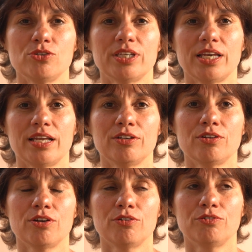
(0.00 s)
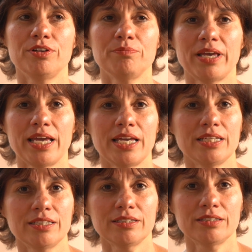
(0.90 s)
can
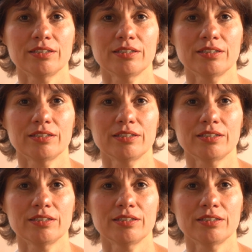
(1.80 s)
remain